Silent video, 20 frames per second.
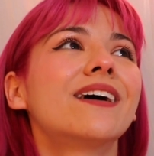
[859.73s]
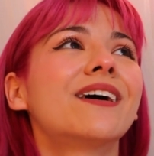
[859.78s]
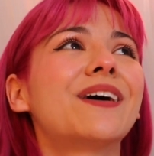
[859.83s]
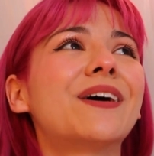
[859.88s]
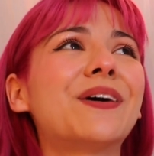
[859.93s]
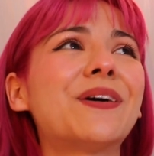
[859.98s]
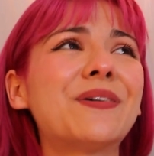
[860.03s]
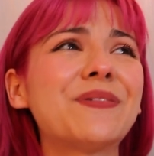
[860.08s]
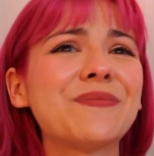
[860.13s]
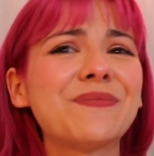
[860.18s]

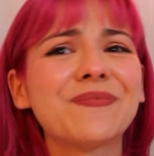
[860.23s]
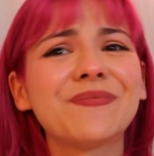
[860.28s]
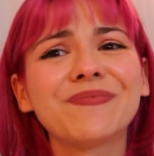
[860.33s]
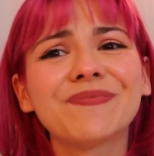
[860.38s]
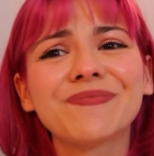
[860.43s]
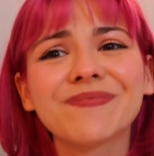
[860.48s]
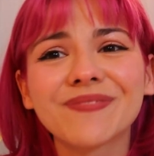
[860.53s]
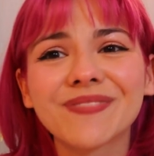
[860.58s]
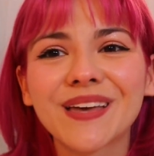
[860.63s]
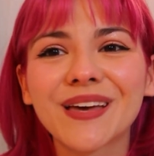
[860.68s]

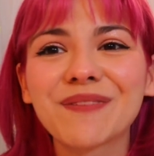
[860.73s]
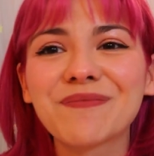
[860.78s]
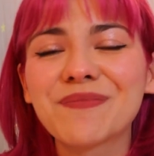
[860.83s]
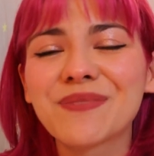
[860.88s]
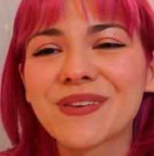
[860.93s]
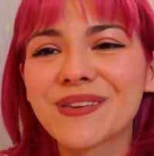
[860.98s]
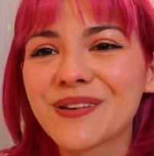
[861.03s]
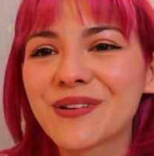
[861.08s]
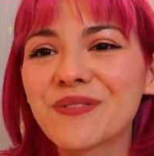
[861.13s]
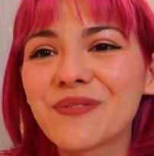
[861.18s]
I'm
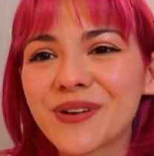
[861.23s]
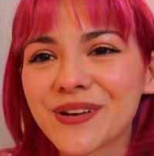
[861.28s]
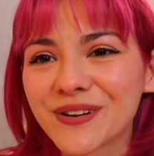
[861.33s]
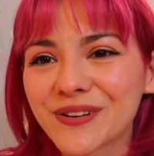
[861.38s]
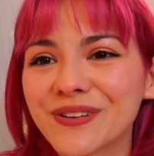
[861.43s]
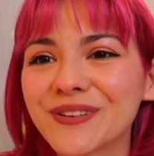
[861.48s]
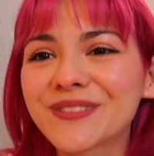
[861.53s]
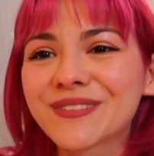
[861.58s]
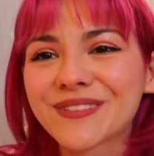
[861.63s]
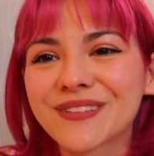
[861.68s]
being
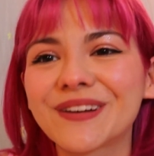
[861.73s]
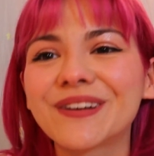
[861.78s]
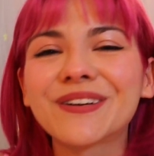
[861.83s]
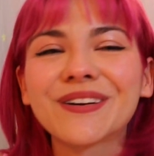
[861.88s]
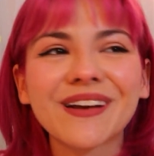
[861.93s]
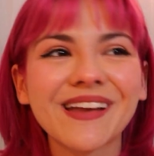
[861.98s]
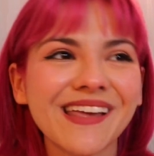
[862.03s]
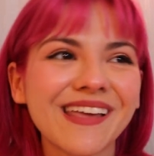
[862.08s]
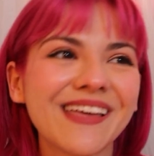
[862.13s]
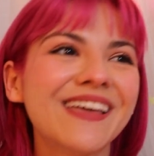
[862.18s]
weird,
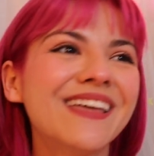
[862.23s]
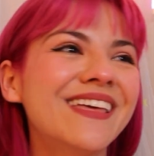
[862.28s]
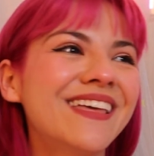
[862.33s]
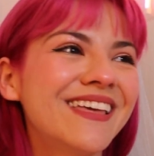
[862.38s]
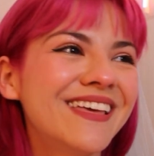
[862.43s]
sorry.